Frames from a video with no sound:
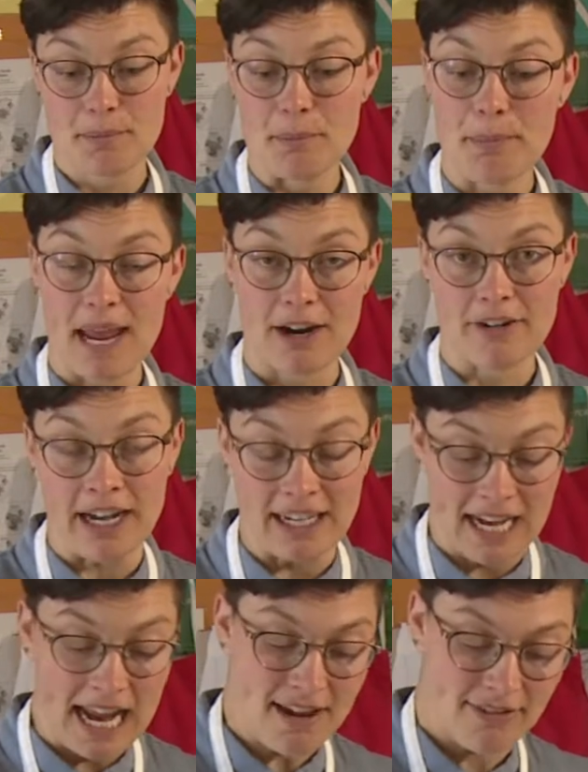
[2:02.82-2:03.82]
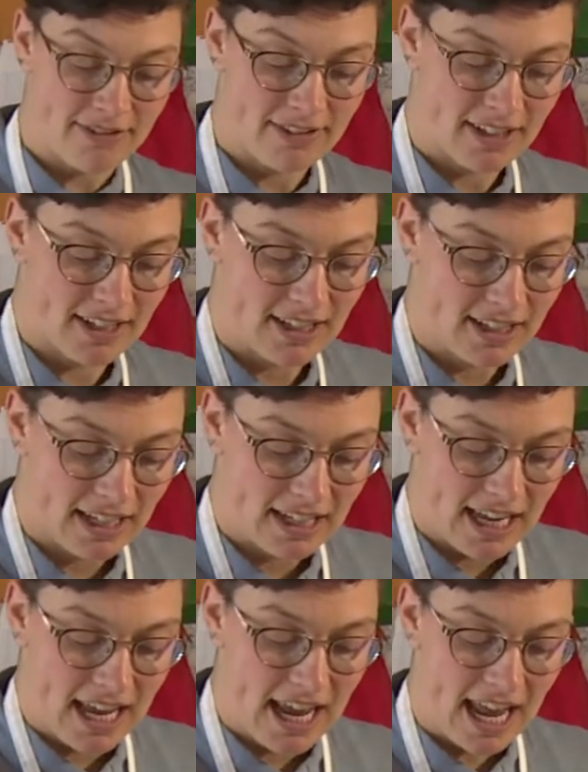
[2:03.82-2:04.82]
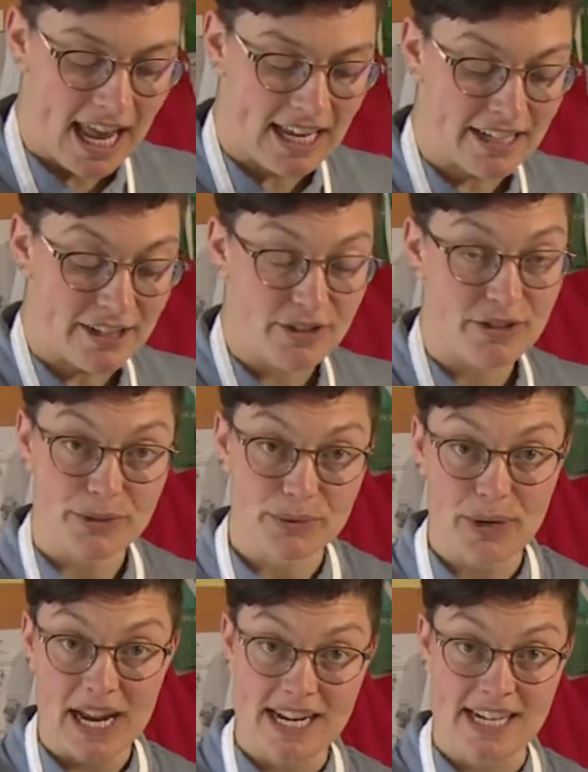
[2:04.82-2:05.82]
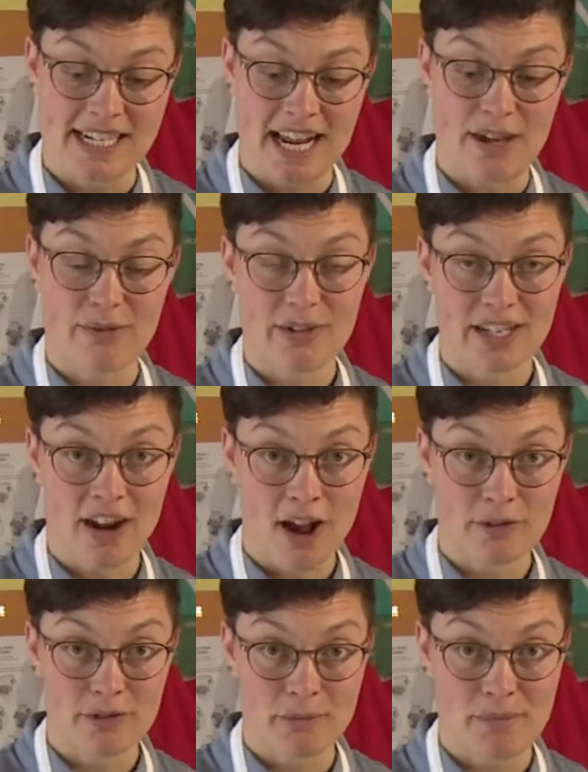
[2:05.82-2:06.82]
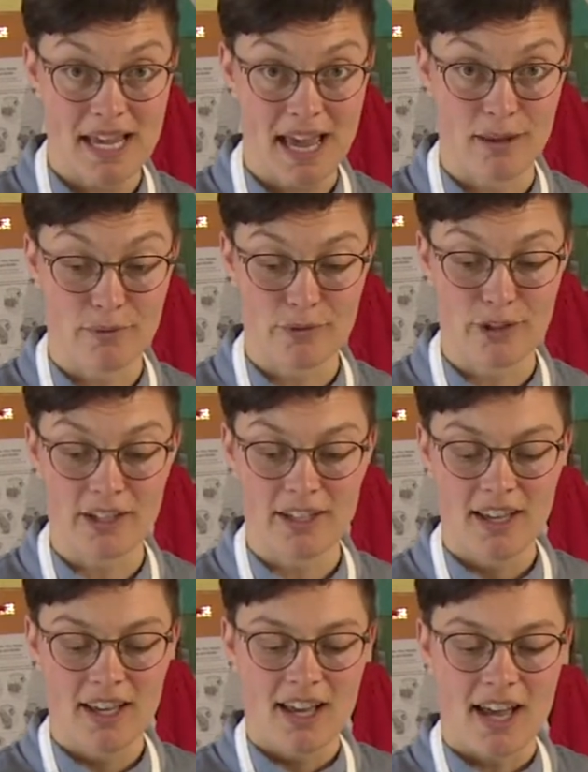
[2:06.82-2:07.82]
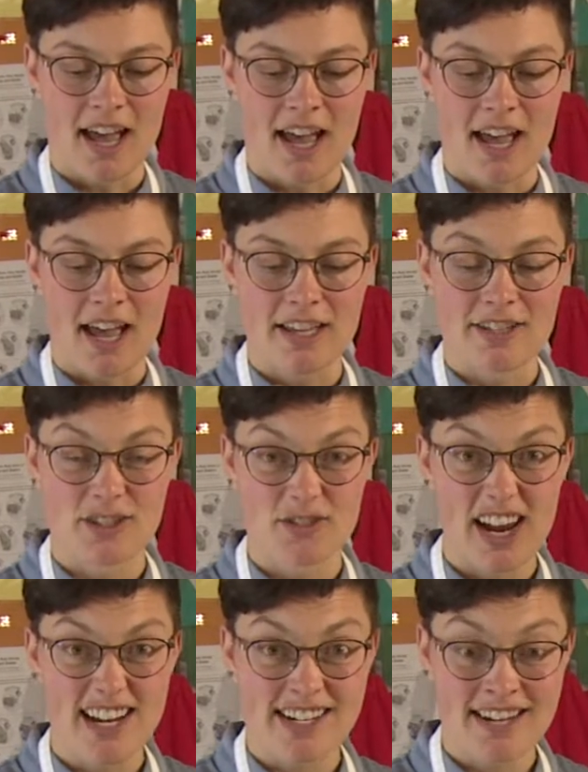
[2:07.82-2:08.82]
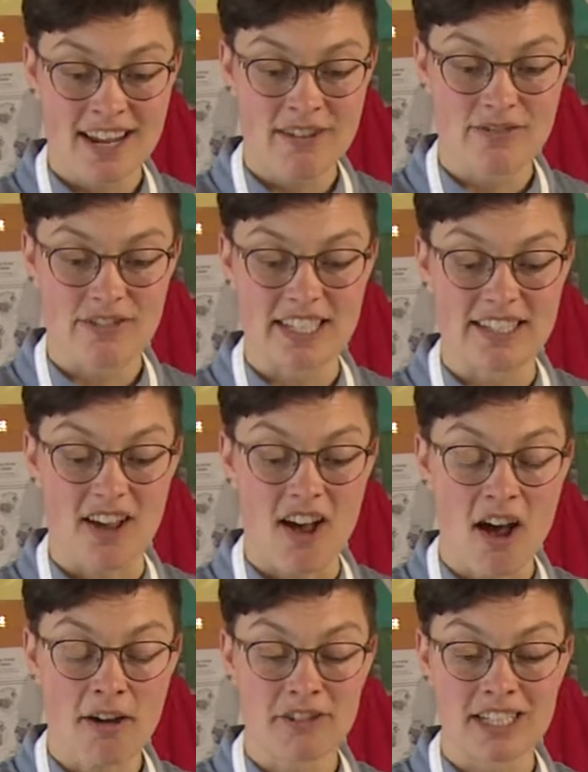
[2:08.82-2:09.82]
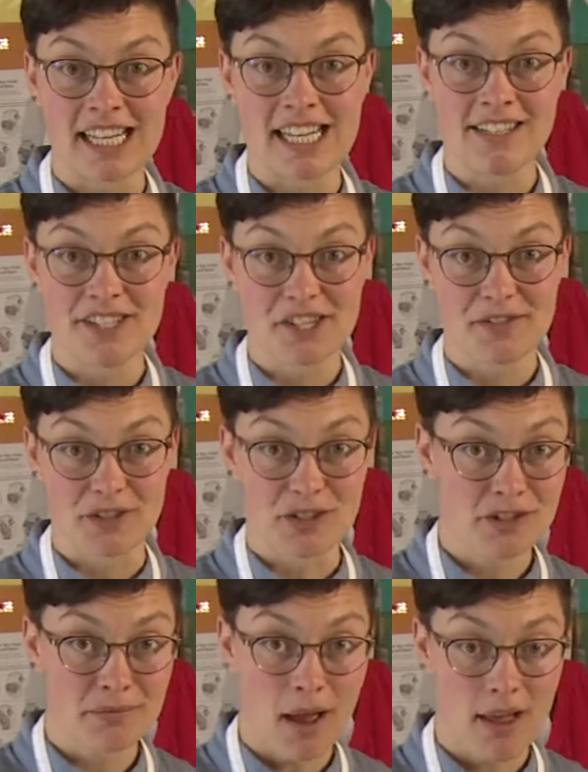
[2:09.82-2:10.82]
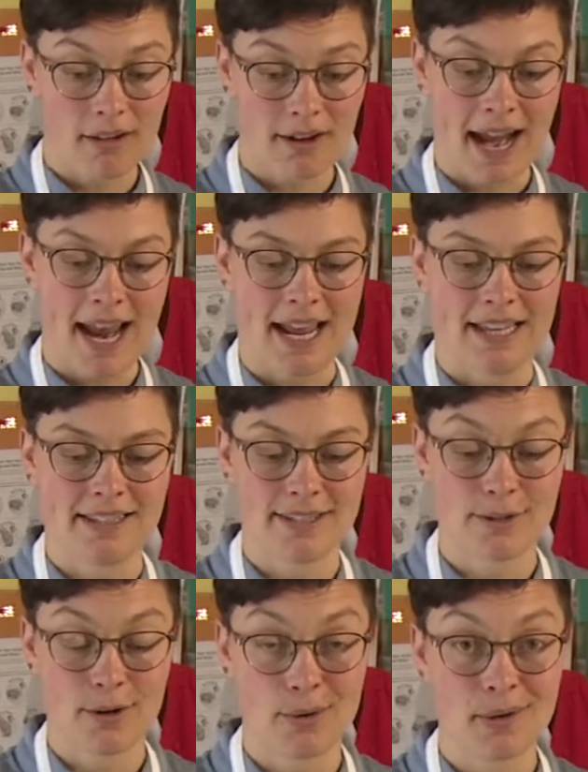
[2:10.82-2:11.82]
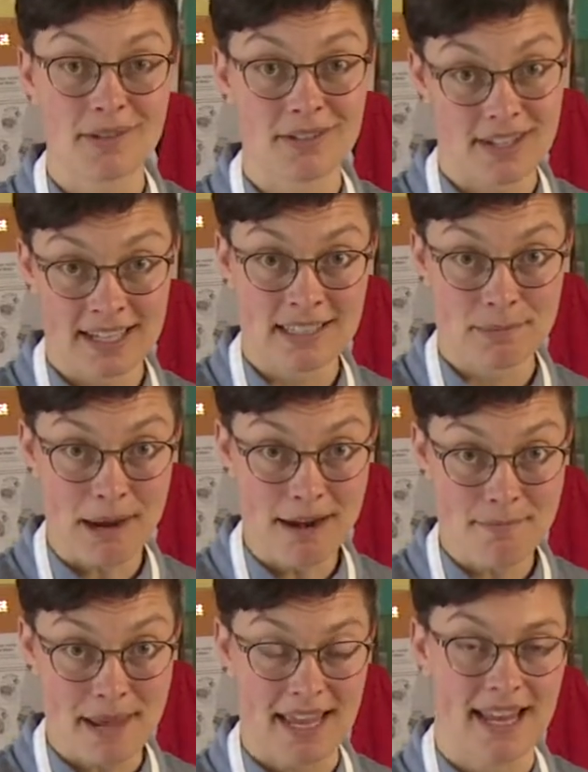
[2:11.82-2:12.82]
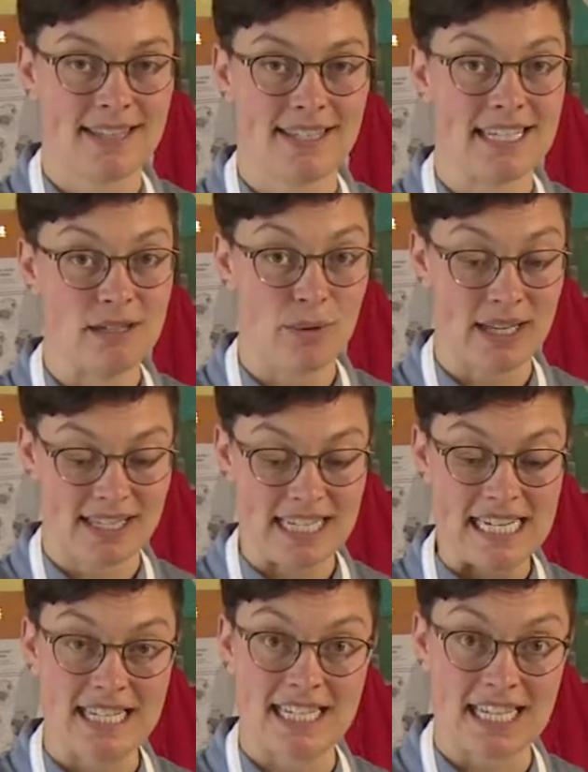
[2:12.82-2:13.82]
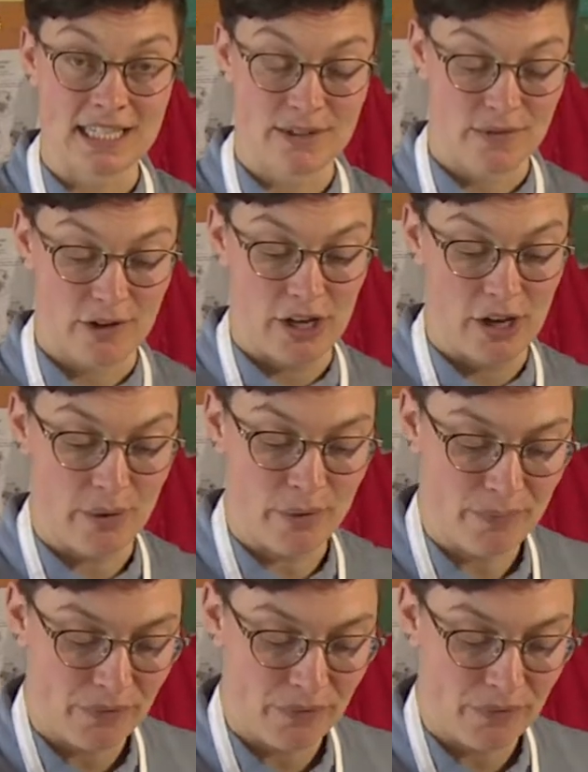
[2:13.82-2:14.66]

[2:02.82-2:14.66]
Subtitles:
paring knife, and a serrated knife can often be helpful. Serrated knife is often easier for smaller hands, so experiment and see what's easiest for you.